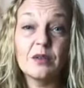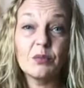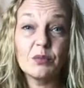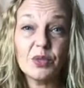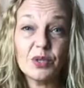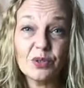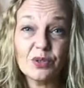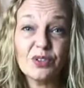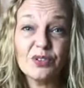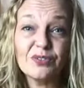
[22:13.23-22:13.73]

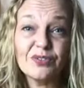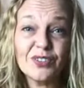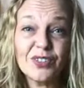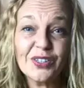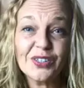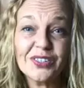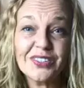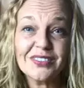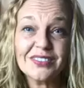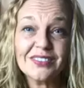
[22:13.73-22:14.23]

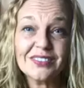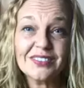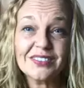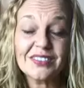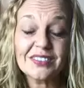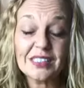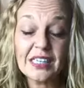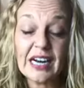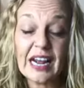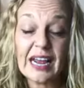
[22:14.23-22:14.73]
beautiful,
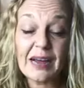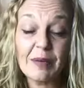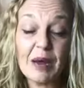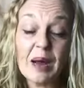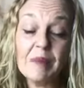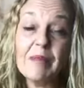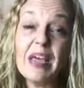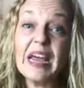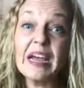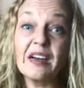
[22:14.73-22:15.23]
and I
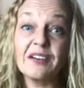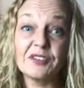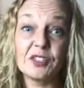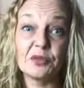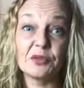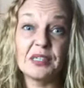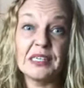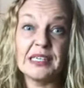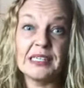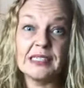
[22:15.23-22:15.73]
may have to
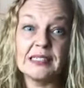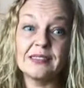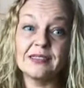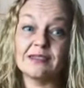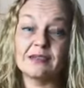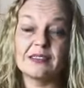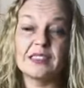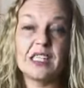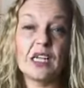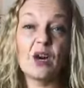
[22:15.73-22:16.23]
read it
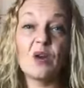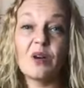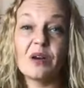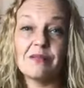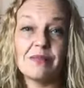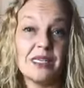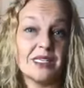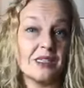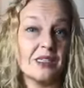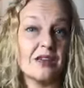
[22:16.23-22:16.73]
because I don't want
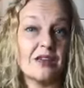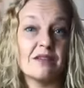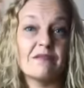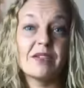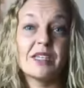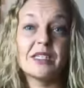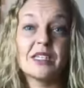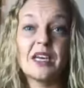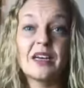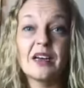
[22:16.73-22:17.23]
to mess it up,
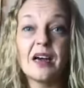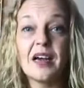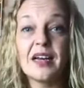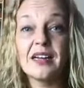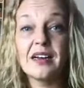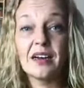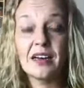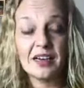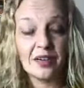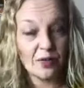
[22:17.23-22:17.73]
because I
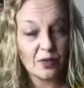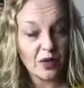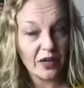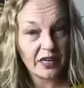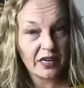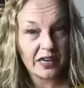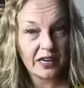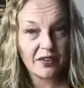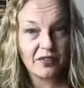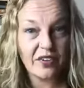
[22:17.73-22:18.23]
got it one
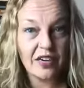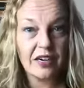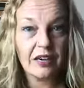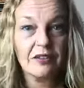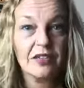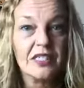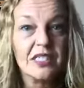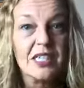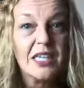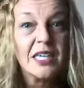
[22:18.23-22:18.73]
night when I
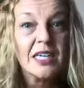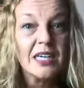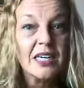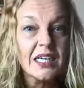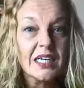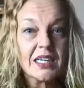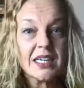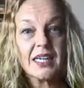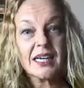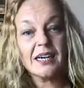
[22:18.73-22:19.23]
was
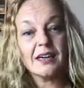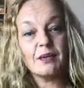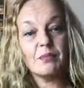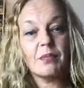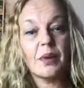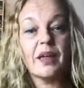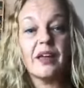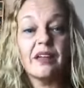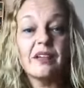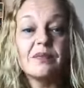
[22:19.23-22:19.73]
laying in
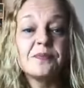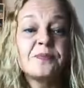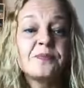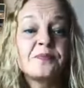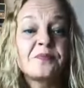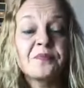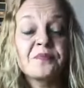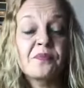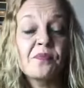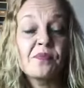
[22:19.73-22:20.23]
bed.
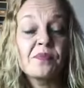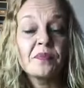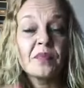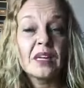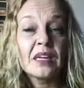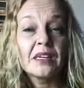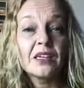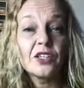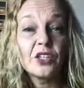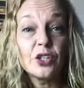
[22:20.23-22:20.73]

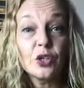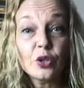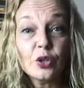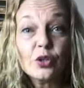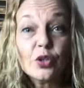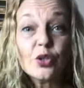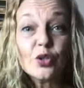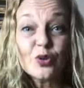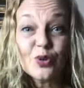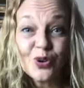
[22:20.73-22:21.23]
Your
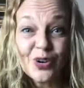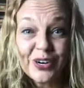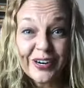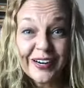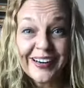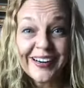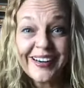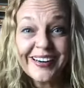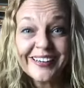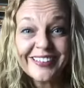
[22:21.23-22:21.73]

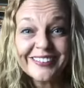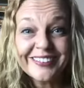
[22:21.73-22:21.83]
story